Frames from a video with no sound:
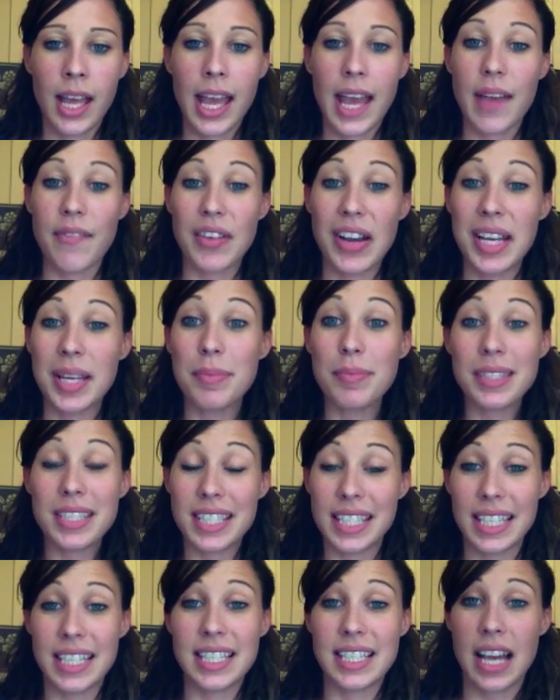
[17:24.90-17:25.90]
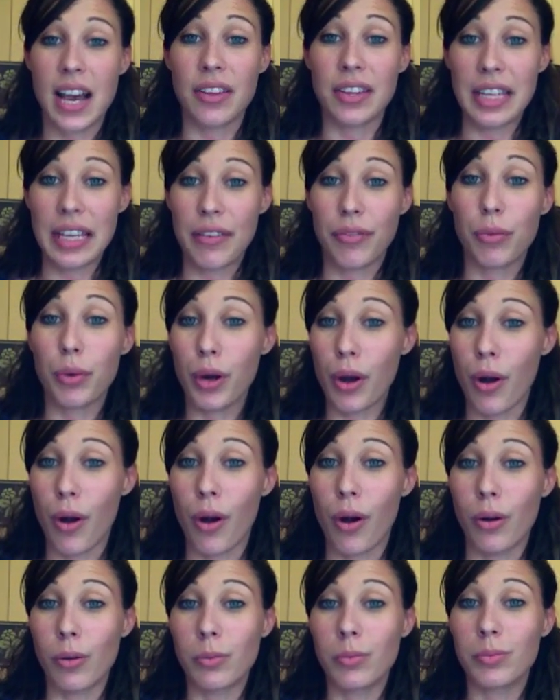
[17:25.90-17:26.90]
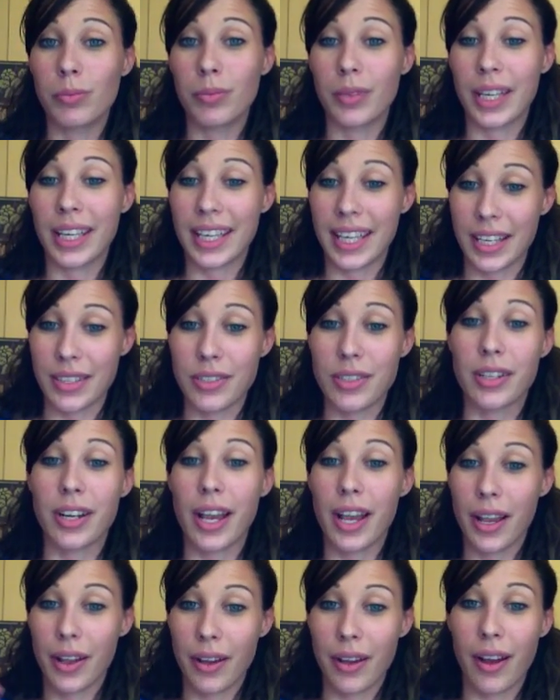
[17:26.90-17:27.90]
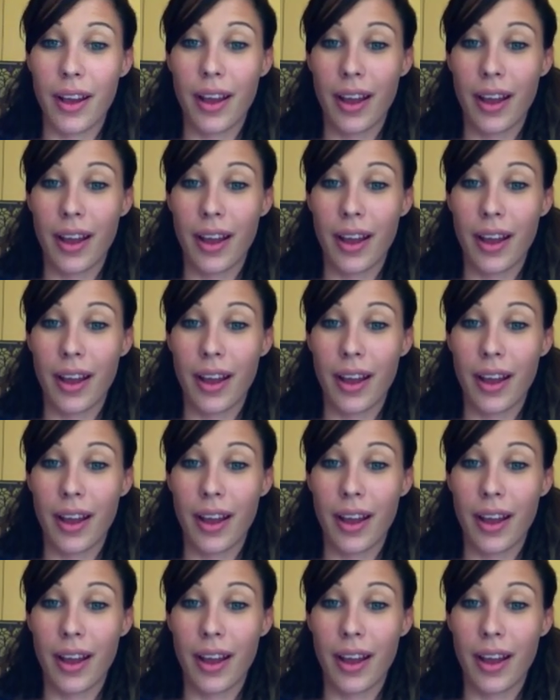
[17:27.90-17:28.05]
If I'm sitting down, like if we're home, like yesterday,